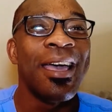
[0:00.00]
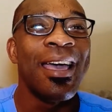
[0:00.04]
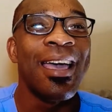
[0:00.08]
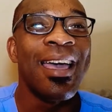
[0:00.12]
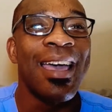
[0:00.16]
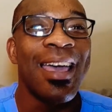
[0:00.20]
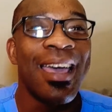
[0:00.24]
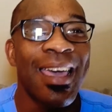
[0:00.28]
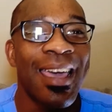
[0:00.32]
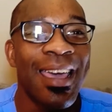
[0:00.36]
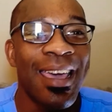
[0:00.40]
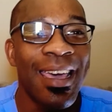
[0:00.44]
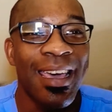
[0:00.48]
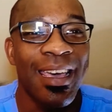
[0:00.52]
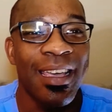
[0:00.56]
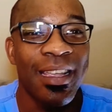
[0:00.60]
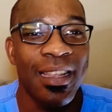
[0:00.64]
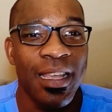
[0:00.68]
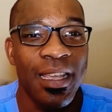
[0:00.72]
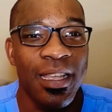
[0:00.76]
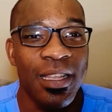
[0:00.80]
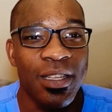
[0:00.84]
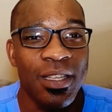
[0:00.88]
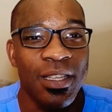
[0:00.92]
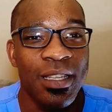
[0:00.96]
And in
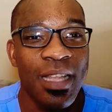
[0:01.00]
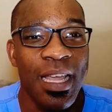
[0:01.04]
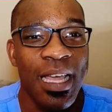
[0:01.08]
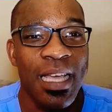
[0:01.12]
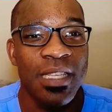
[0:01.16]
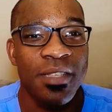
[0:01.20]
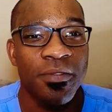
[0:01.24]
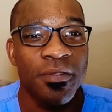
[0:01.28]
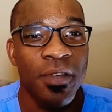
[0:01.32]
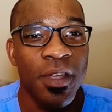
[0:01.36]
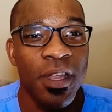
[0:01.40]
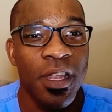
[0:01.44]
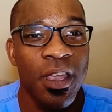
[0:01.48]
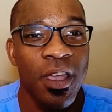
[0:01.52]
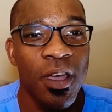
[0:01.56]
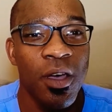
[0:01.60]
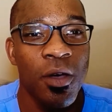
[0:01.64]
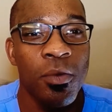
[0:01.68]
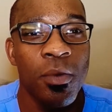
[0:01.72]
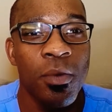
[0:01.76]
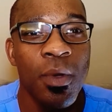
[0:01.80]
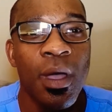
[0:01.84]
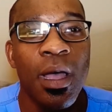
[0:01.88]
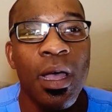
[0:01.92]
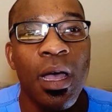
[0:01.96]
today's video,
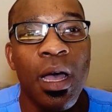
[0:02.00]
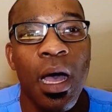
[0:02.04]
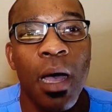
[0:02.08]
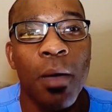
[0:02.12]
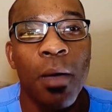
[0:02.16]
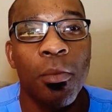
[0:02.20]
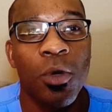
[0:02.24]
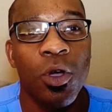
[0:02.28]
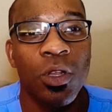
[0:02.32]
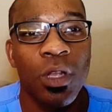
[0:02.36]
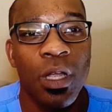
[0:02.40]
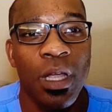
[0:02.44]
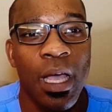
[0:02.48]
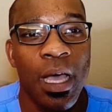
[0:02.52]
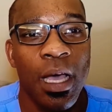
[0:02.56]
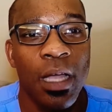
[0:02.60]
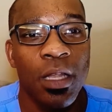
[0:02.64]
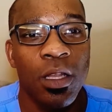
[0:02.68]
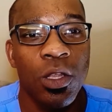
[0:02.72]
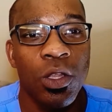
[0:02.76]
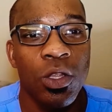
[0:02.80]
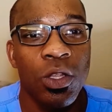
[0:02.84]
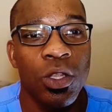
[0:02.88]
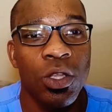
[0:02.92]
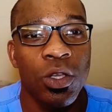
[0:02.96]
I'm going to kind of
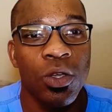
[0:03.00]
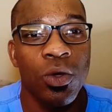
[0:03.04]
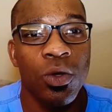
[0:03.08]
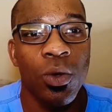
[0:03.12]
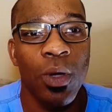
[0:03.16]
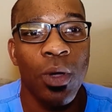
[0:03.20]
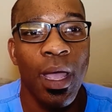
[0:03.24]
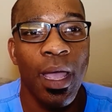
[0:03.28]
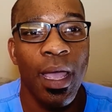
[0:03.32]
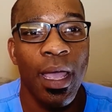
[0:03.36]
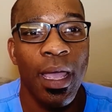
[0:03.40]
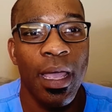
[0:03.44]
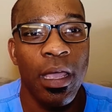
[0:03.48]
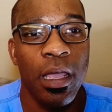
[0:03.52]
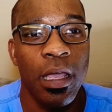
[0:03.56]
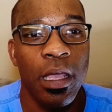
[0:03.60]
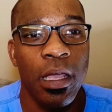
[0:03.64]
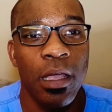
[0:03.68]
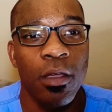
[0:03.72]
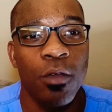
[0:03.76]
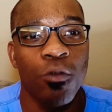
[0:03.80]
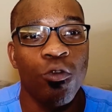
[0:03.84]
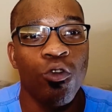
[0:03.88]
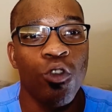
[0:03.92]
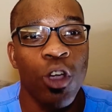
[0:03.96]
do a
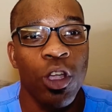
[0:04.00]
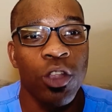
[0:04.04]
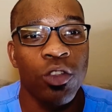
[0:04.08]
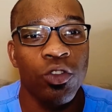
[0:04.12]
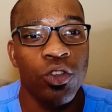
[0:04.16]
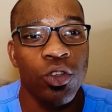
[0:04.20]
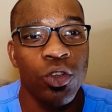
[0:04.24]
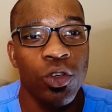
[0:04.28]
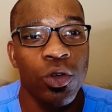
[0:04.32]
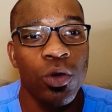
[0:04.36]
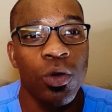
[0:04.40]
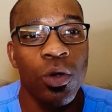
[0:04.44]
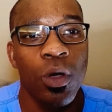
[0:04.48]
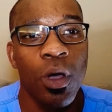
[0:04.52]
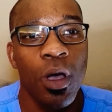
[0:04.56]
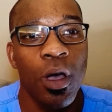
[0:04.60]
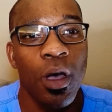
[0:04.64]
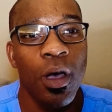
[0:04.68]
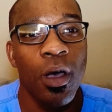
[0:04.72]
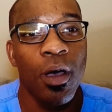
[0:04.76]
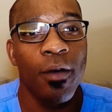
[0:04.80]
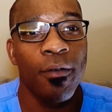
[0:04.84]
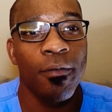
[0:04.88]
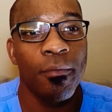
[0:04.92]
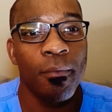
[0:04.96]
run through
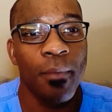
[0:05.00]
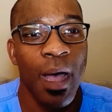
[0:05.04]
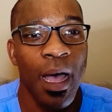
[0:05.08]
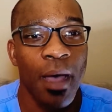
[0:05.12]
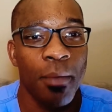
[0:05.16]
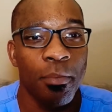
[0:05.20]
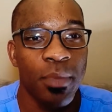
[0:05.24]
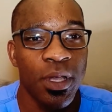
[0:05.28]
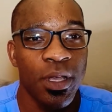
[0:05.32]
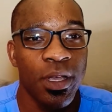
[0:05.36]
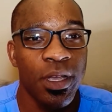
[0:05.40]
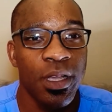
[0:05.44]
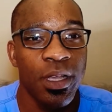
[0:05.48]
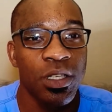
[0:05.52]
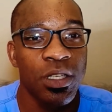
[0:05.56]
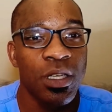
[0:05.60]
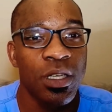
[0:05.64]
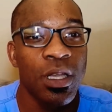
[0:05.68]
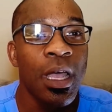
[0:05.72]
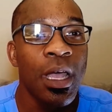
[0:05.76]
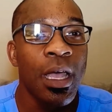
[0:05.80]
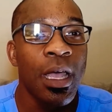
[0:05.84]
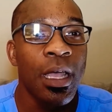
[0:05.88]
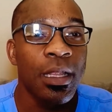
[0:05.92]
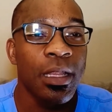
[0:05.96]
of my pitch
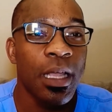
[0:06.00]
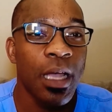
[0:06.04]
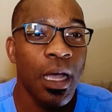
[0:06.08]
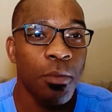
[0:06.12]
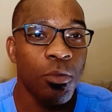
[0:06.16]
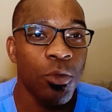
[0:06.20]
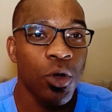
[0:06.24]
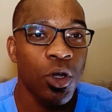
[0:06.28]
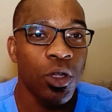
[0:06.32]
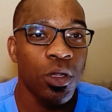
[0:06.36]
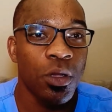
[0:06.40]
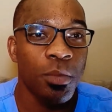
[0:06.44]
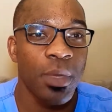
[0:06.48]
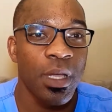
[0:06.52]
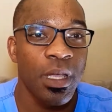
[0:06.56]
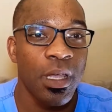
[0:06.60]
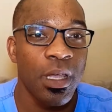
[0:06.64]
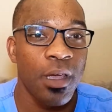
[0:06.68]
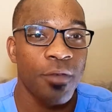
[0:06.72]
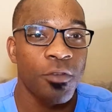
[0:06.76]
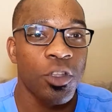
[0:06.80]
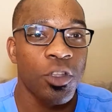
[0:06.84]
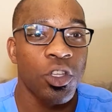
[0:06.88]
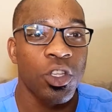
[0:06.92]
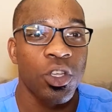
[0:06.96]
that I'm going to be giving
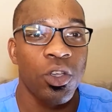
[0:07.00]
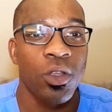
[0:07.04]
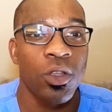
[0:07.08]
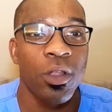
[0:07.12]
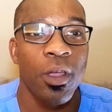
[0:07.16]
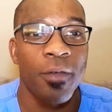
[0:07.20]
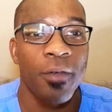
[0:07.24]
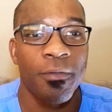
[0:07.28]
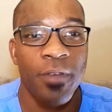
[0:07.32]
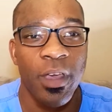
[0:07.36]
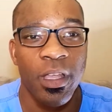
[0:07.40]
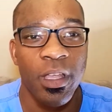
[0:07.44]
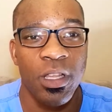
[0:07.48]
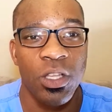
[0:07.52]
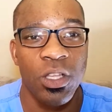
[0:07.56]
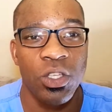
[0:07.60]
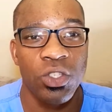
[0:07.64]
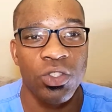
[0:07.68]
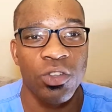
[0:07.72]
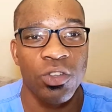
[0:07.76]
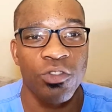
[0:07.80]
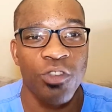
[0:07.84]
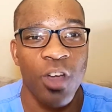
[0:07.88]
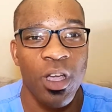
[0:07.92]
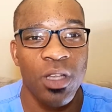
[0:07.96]
to the fitness
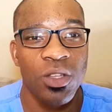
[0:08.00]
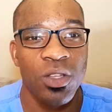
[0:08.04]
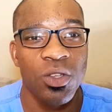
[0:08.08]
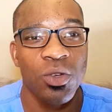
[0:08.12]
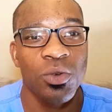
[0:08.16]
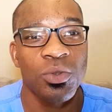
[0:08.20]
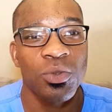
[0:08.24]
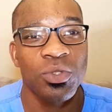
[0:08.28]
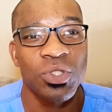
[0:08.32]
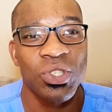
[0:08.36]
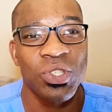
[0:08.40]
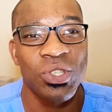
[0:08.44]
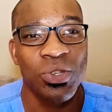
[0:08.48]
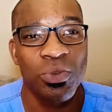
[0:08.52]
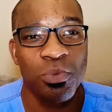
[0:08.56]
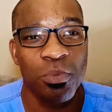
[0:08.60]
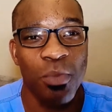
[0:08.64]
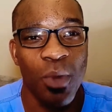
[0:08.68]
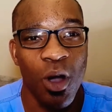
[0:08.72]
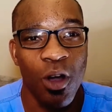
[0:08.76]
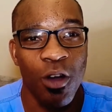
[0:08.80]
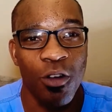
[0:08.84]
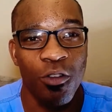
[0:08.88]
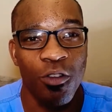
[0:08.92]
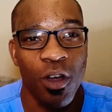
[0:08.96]
director
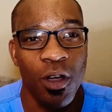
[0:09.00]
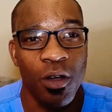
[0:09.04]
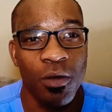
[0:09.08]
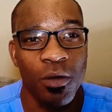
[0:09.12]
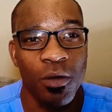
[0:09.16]
tomorrow.